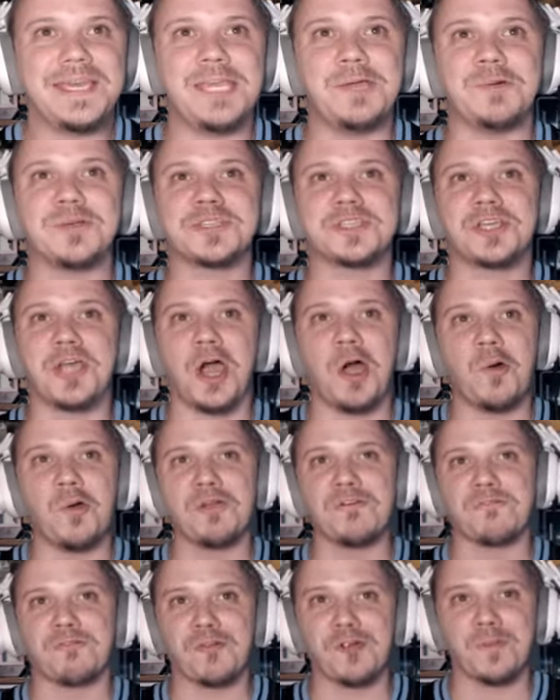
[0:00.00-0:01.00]
He was
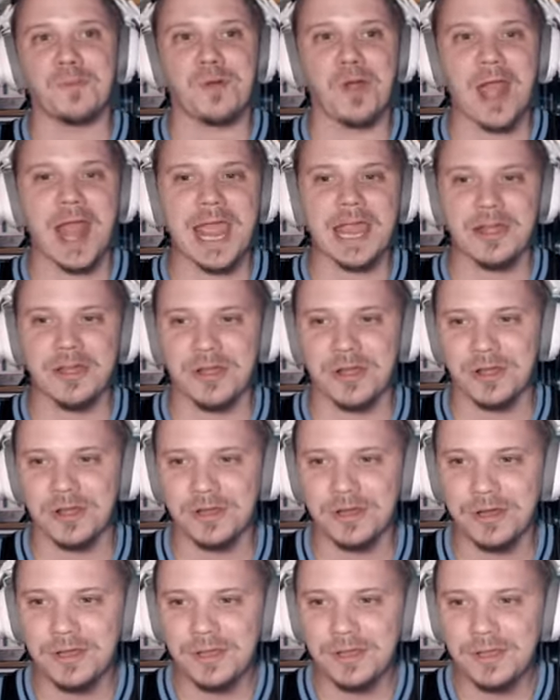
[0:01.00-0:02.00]
going for Breiner.
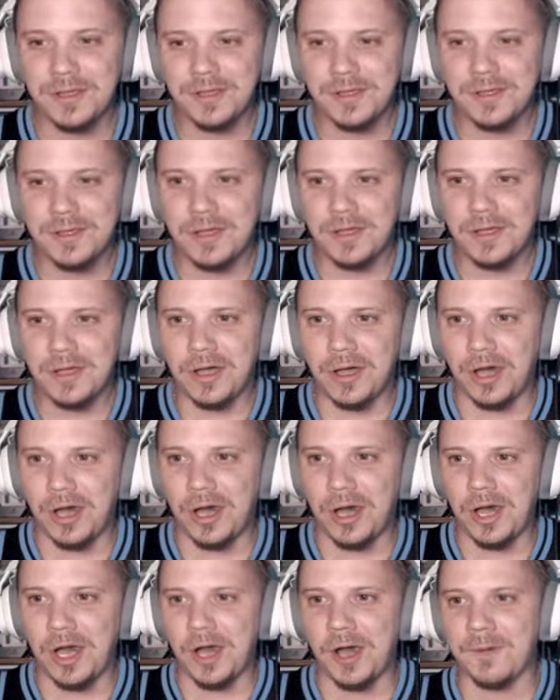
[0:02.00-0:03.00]

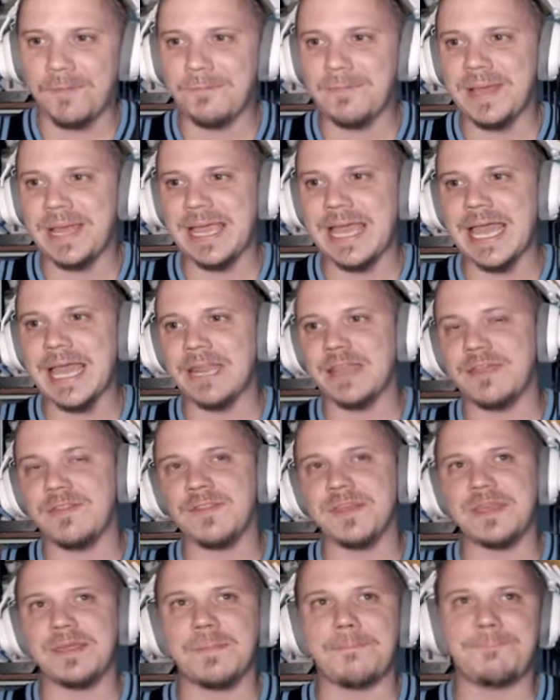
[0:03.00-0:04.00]
Oh, man, and
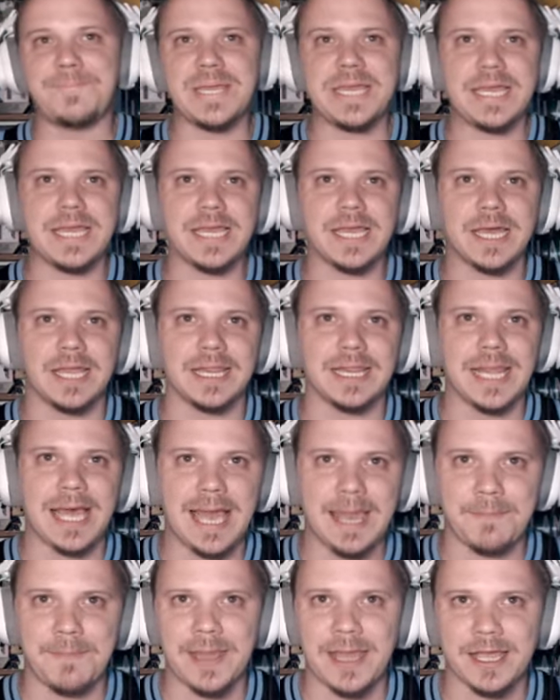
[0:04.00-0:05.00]
the big
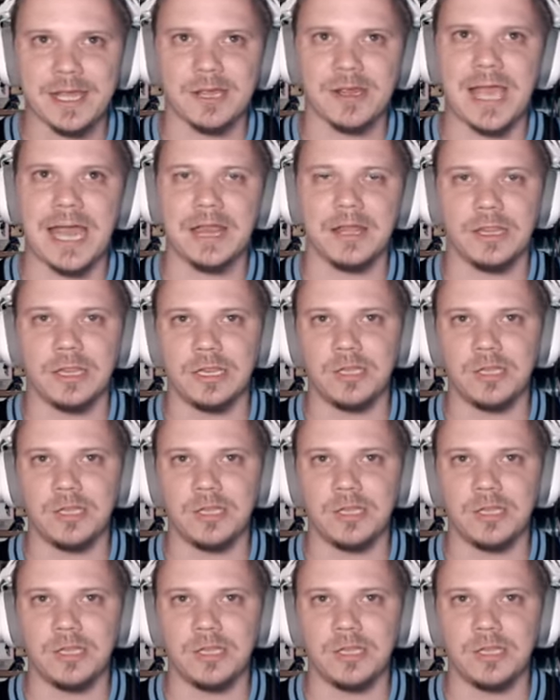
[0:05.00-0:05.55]
linebacker out of